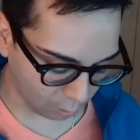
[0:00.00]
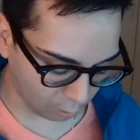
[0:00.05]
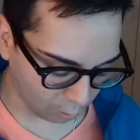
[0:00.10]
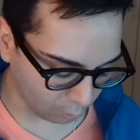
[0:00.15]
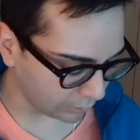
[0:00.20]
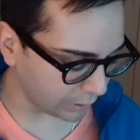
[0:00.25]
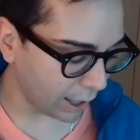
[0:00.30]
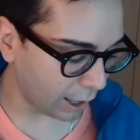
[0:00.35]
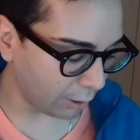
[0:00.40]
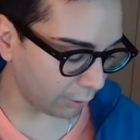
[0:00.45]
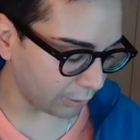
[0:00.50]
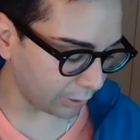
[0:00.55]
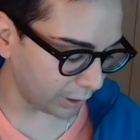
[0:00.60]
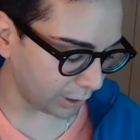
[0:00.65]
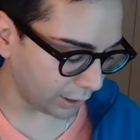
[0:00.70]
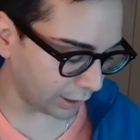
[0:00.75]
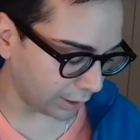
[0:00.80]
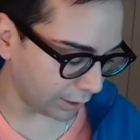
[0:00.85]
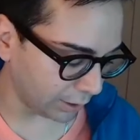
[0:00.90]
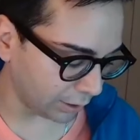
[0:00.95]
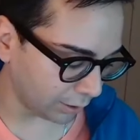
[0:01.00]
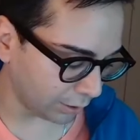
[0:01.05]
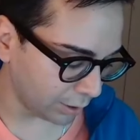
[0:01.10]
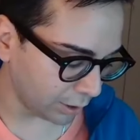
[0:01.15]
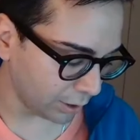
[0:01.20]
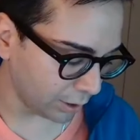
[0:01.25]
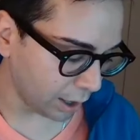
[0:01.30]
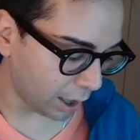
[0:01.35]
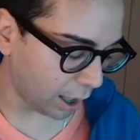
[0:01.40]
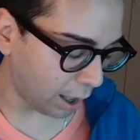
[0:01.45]
With the healthy here,
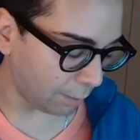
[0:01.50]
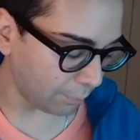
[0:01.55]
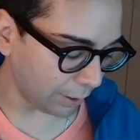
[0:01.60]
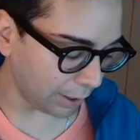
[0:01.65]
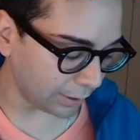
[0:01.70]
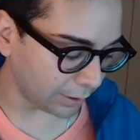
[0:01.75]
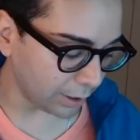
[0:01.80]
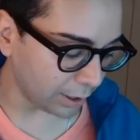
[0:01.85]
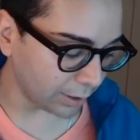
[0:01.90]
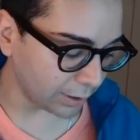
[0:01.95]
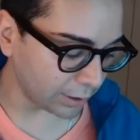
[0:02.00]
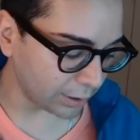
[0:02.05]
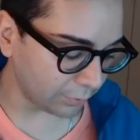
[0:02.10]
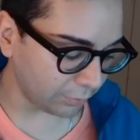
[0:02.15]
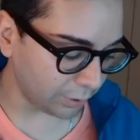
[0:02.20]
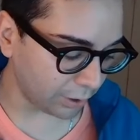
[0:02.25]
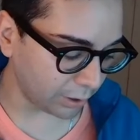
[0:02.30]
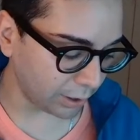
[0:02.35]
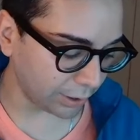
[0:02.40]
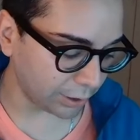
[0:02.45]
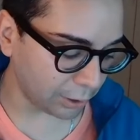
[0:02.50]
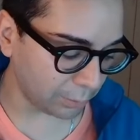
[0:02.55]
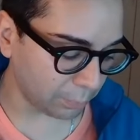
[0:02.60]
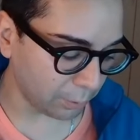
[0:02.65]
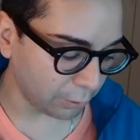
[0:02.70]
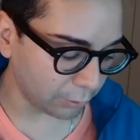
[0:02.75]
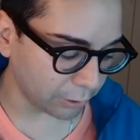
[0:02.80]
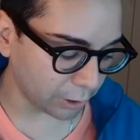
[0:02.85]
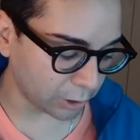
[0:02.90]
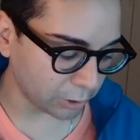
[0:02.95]
it does feel like you
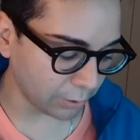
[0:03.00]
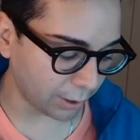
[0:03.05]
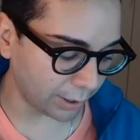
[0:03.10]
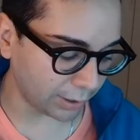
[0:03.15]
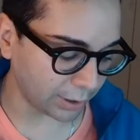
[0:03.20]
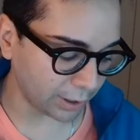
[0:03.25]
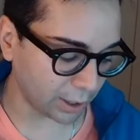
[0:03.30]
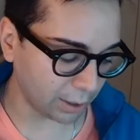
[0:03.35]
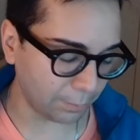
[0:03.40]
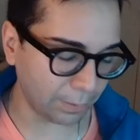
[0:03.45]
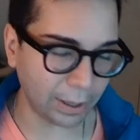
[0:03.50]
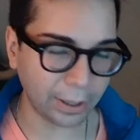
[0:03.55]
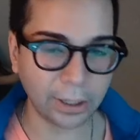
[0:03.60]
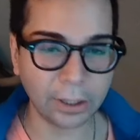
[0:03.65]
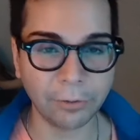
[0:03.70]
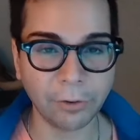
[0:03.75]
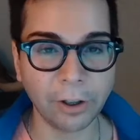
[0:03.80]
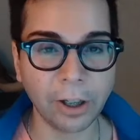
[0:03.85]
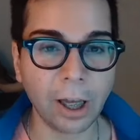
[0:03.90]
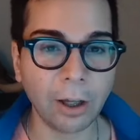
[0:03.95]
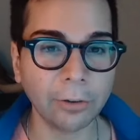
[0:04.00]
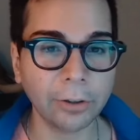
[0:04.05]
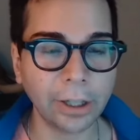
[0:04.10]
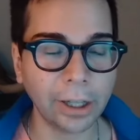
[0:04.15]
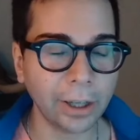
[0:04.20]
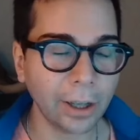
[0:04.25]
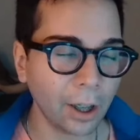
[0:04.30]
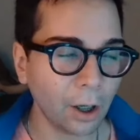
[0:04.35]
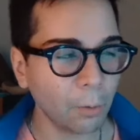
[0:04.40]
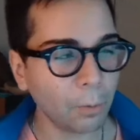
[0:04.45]
both are trying to come at this very healthy.